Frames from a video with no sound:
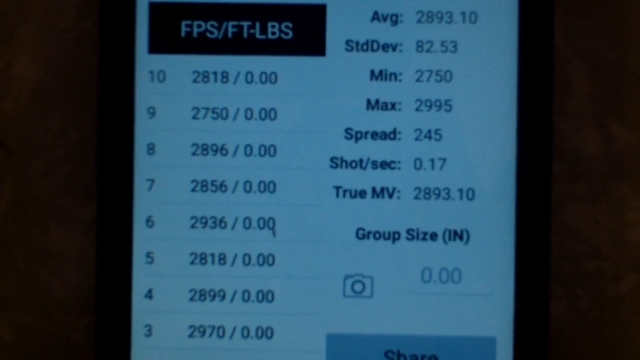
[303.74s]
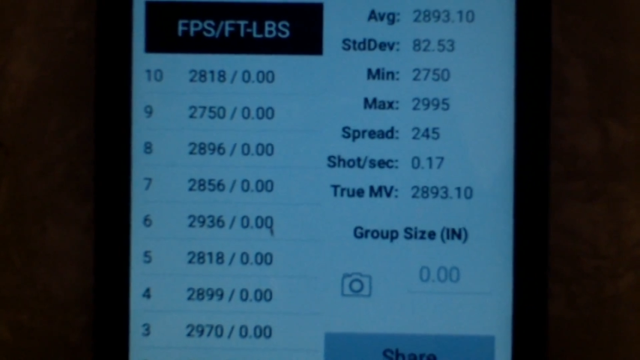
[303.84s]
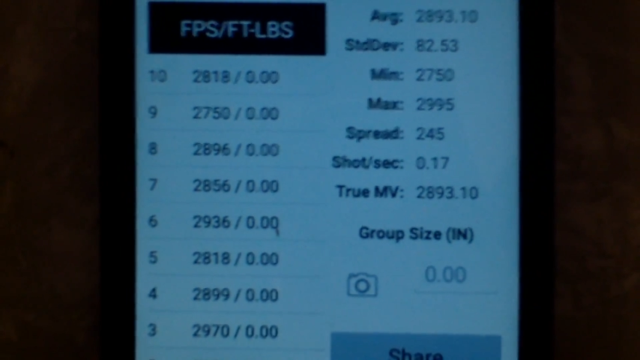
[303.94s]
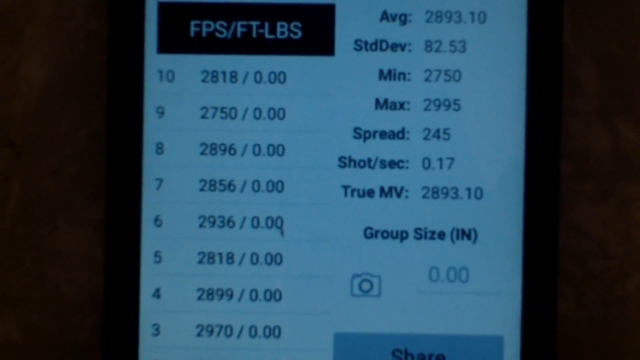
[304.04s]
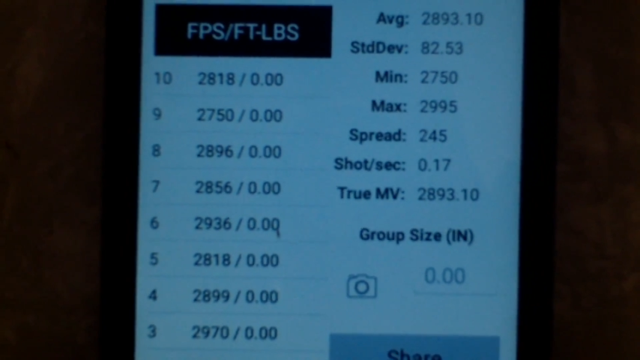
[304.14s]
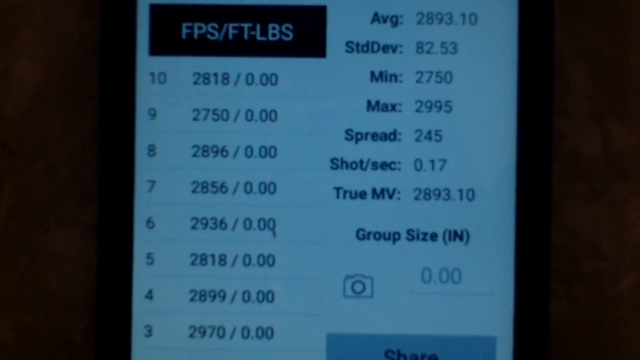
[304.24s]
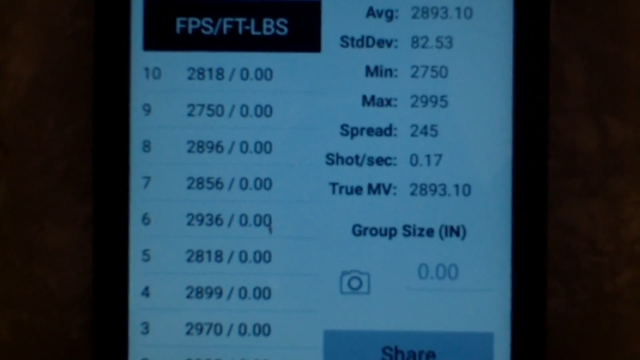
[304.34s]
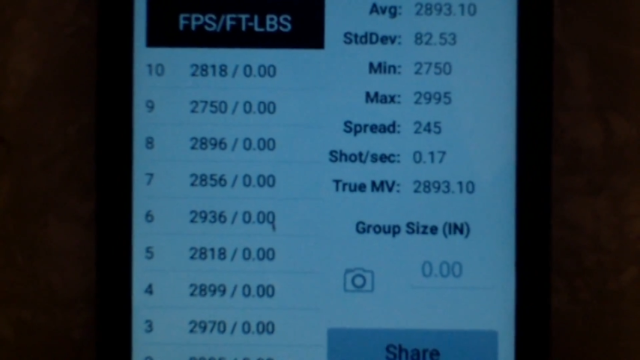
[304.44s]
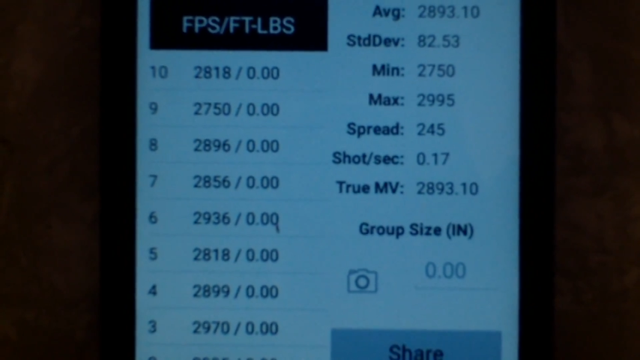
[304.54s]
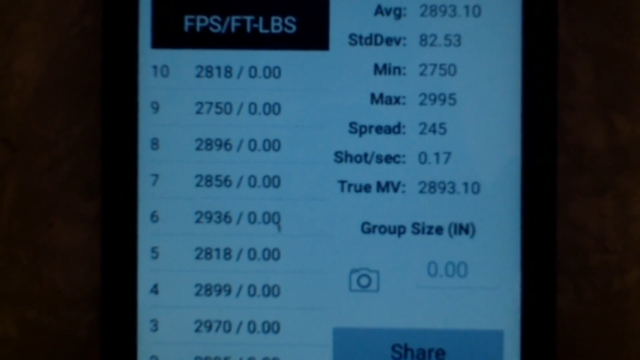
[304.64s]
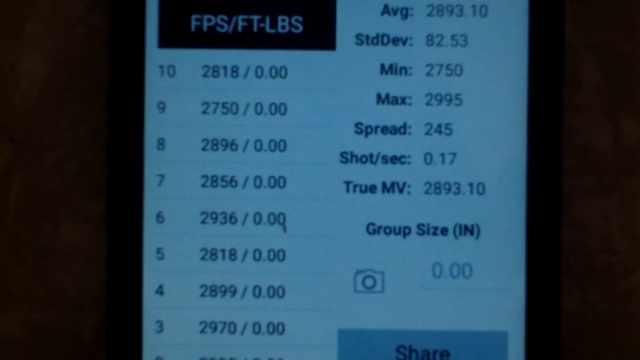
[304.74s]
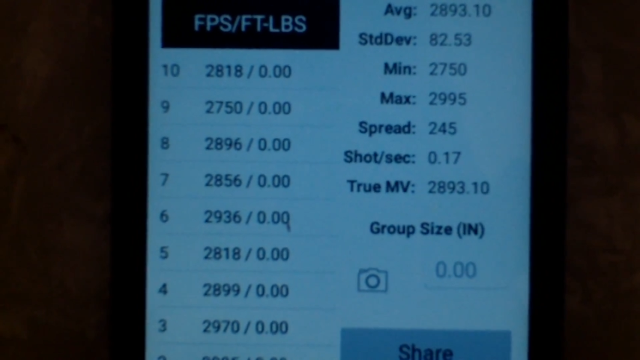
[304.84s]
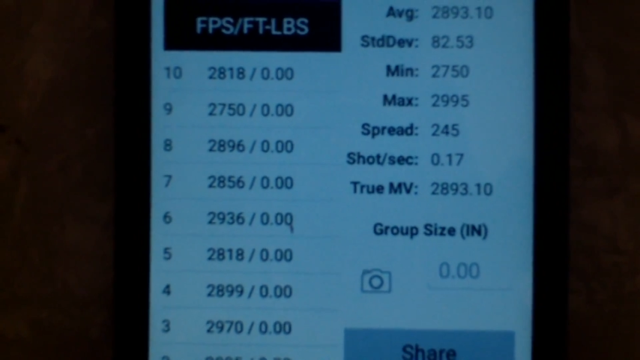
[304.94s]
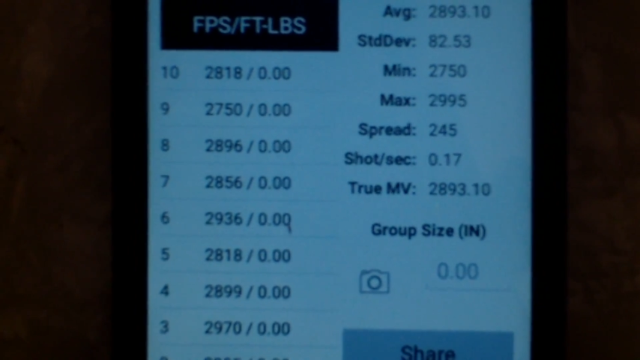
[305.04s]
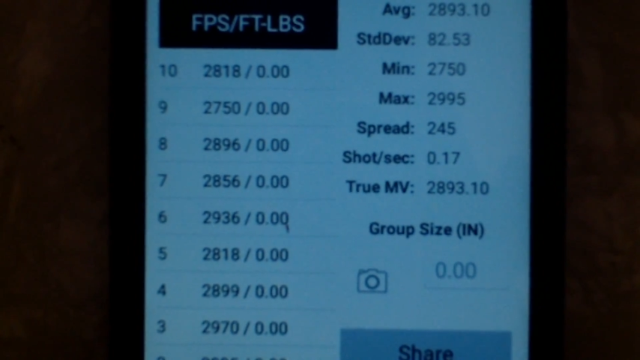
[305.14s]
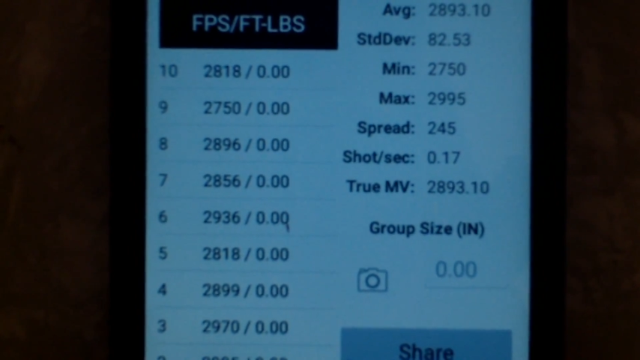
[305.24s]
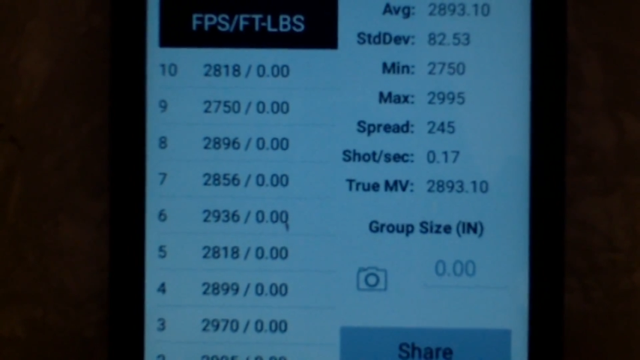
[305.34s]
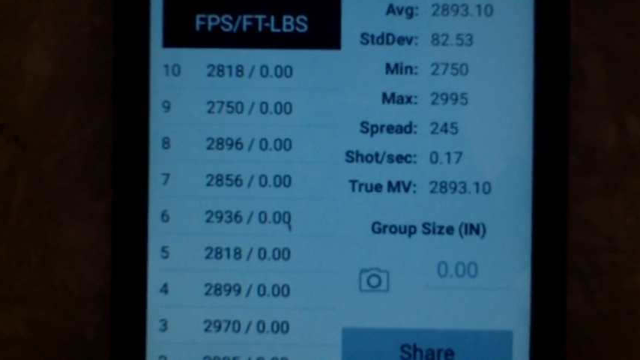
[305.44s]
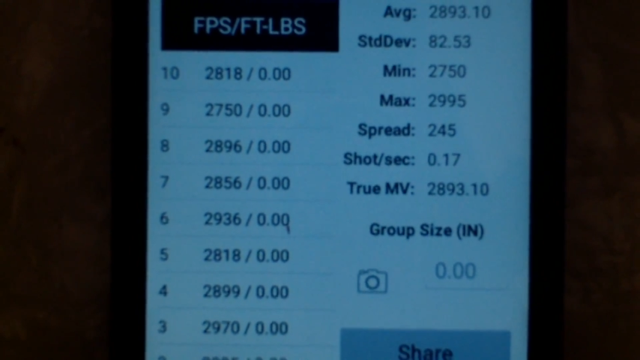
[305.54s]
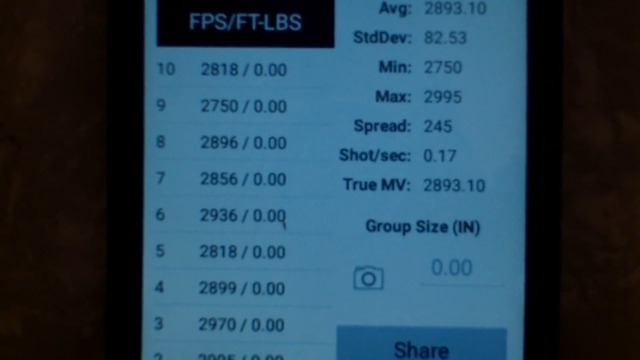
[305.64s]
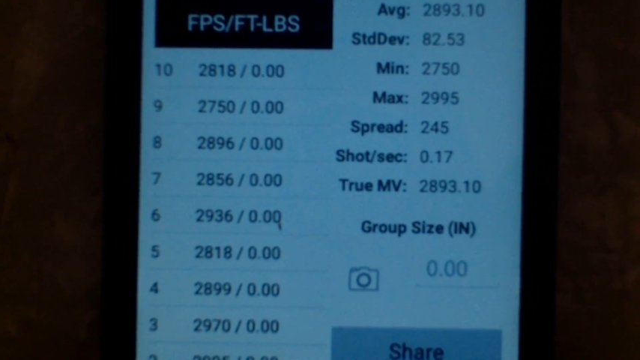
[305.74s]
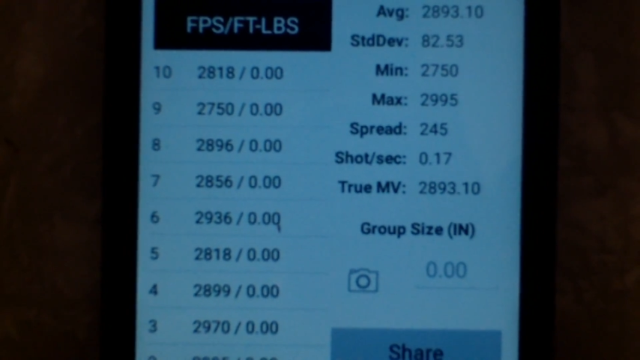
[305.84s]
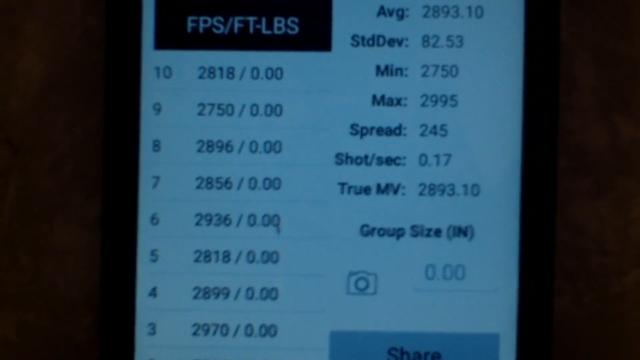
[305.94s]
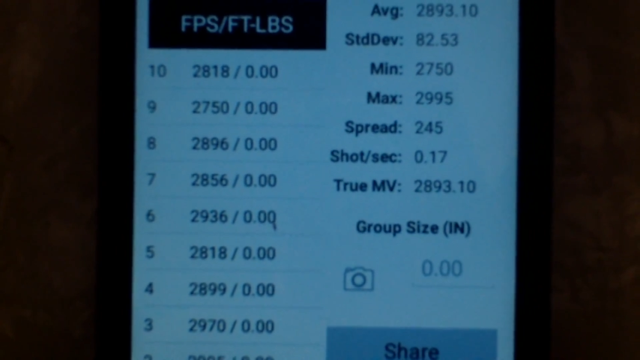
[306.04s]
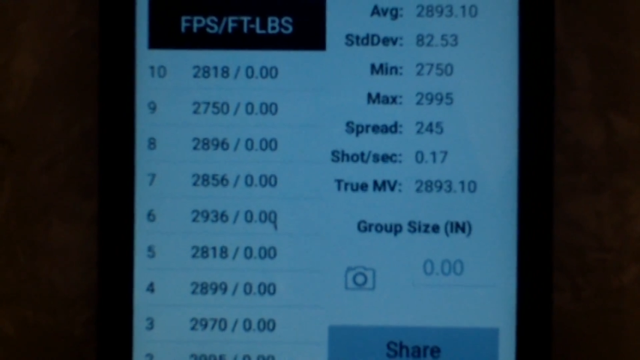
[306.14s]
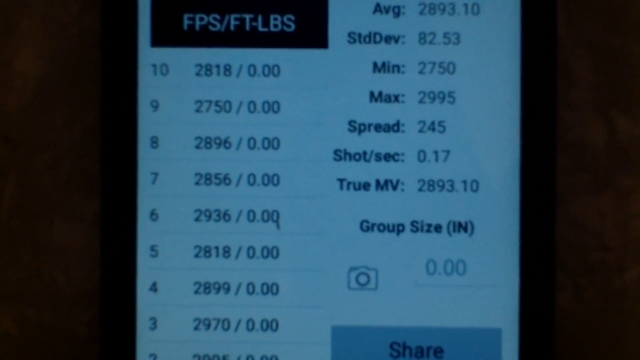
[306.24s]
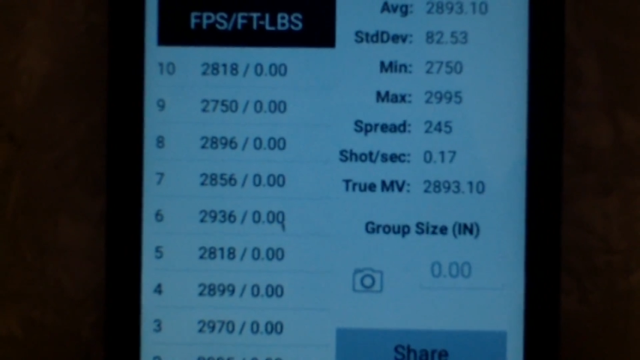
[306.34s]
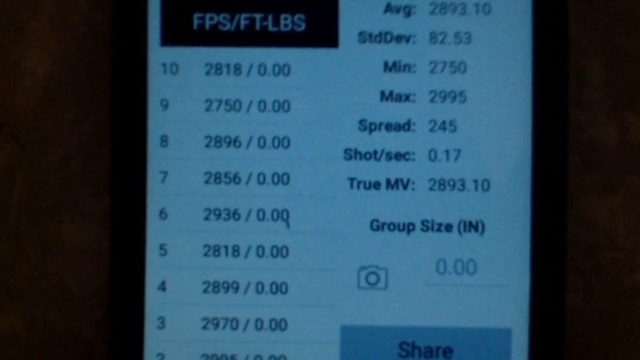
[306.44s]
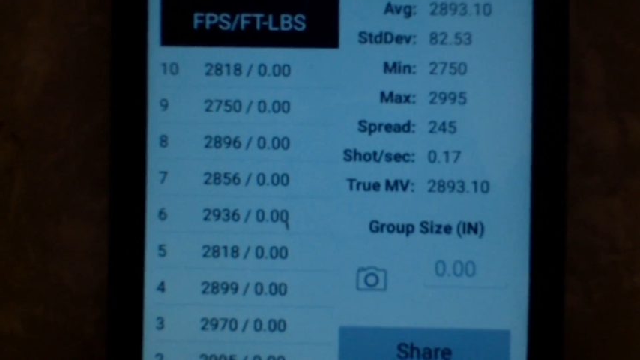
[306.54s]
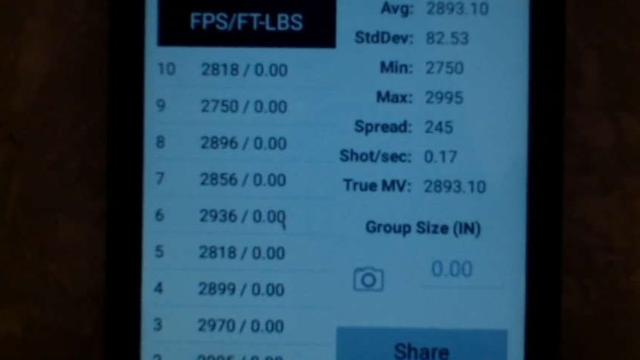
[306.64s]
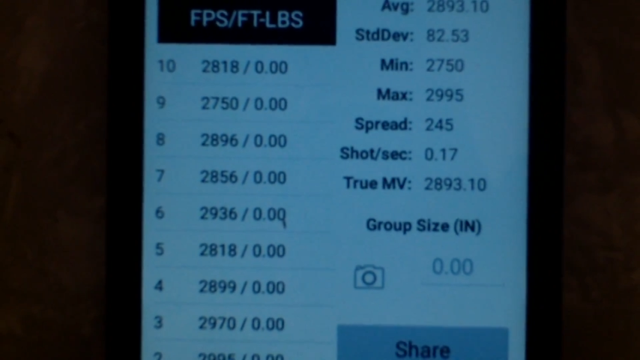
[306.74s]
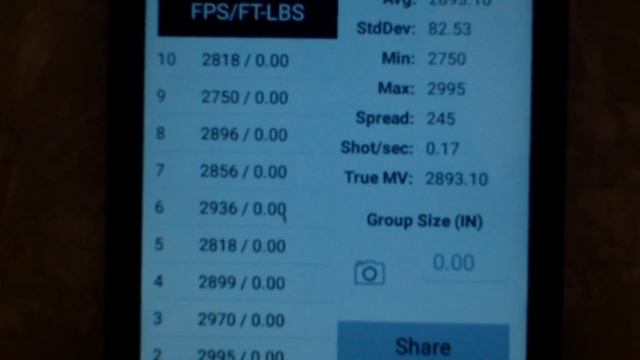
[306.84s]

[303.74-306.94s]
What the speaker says: [unreadable: no face in view]